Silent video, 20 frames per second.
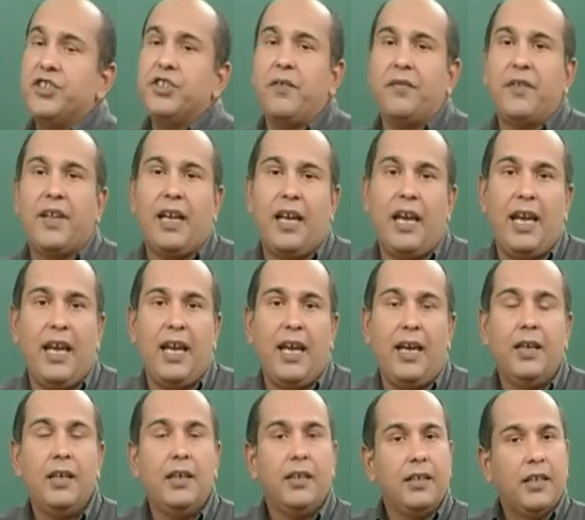of the
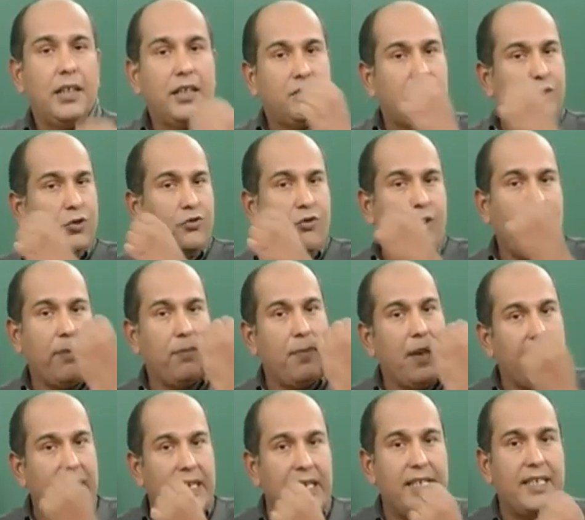hair is to trap
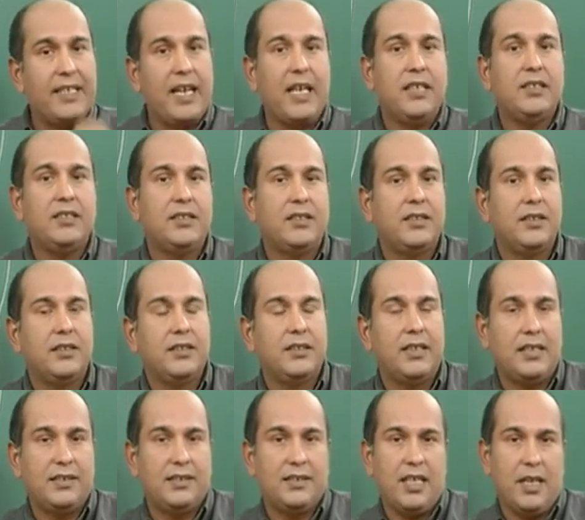any dust
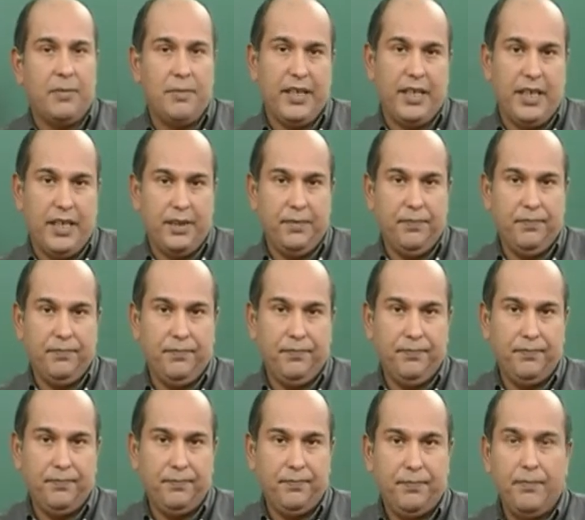that's coming in.
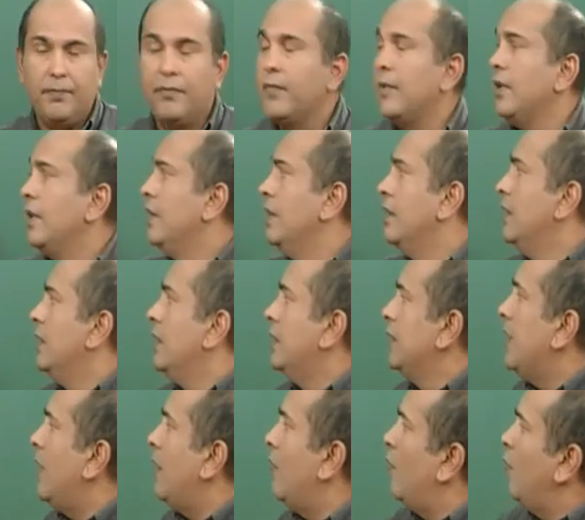
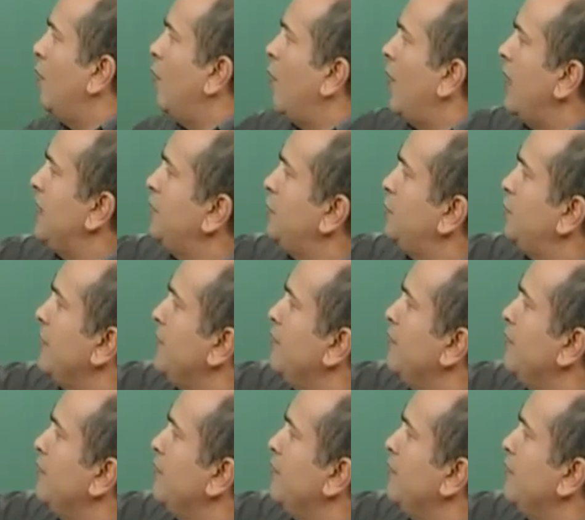Now, once we